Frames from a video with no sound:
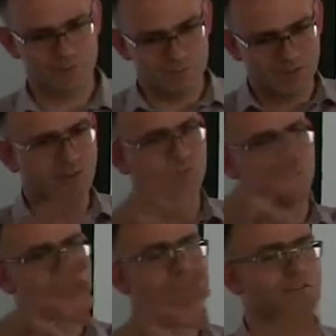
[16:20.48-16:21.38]
and they built these
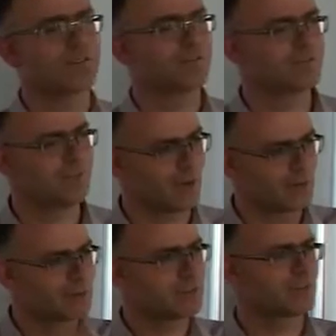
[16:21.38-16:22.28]
wonderful
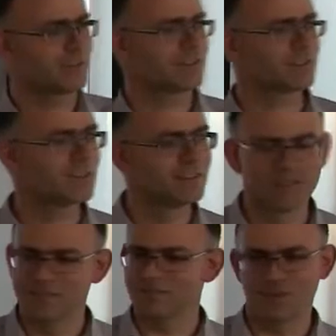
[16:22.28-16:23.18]
towers, right?
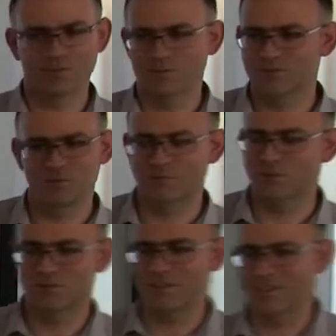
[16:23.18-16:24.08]
five-year-olds don't
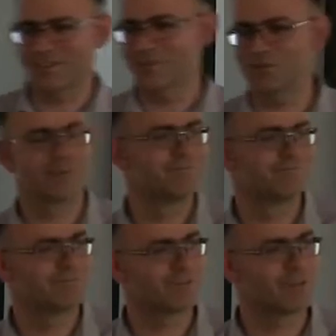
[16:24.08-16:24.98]
approach it like that at all.
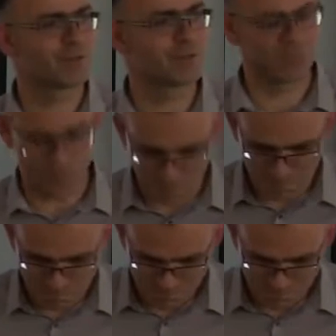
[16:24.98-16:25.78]
Five-year-olds go